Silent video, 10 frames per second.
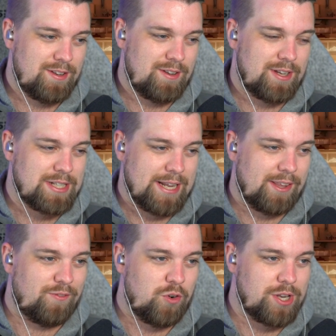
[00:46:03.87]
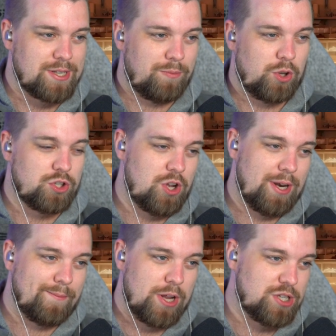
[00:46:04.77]
It's like The Voice, I'm not
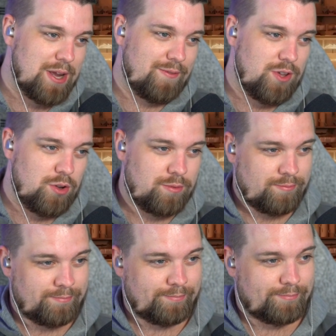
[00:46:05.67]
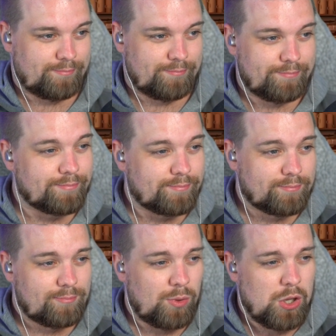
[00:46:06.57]
turning my chair for you.
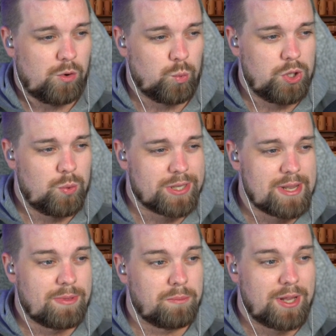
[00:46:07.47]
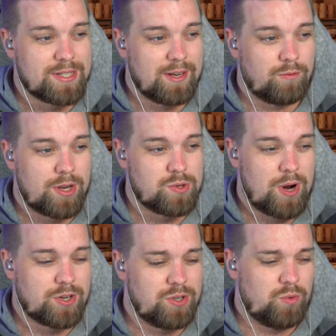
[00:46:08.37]
Will you accept the blessing of
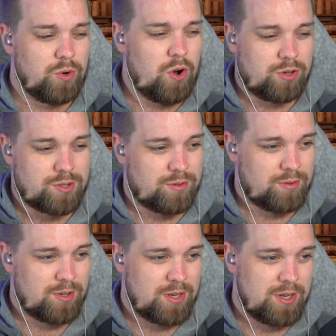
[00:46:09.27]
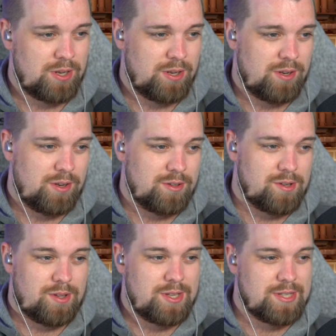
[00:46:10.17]
resurrection or not? So
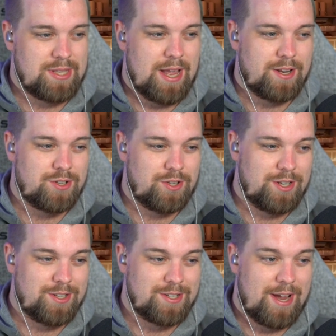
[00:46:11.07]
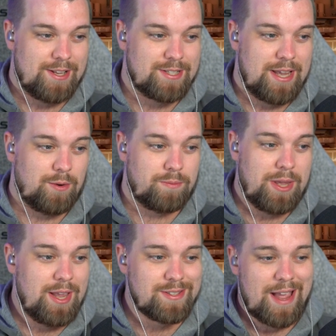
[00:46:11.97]
this is the attitude he decided to take with me.
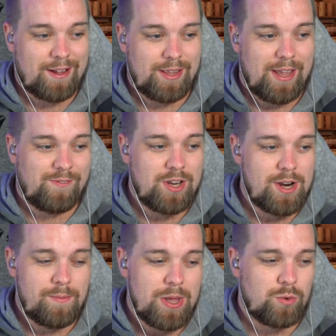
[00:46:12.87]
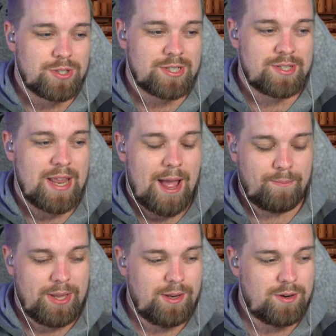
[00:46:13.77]
Exactly, if you're gonna be all
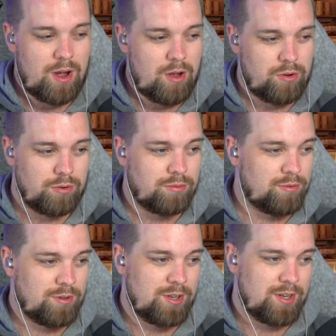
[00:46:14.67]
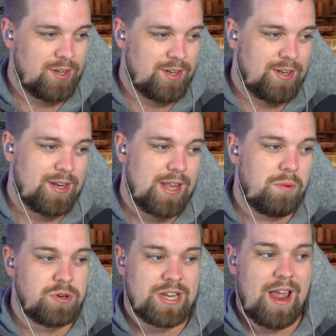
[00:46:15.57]
snappy, no. And the
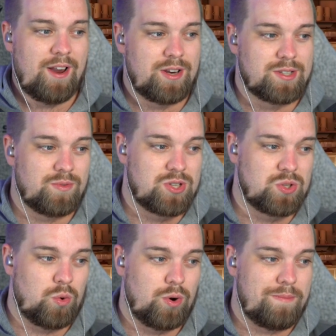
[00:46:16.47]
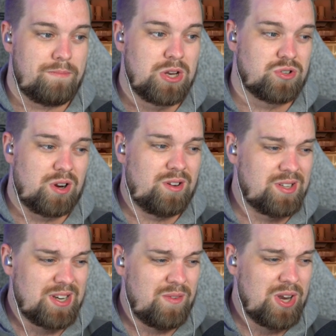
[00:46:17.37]
protagonist of the story, Mitra,
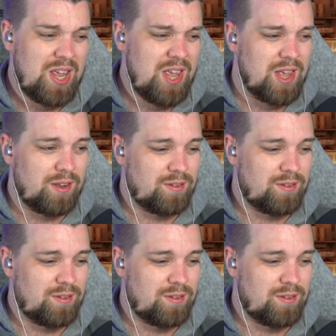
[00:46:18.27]
isn't even here.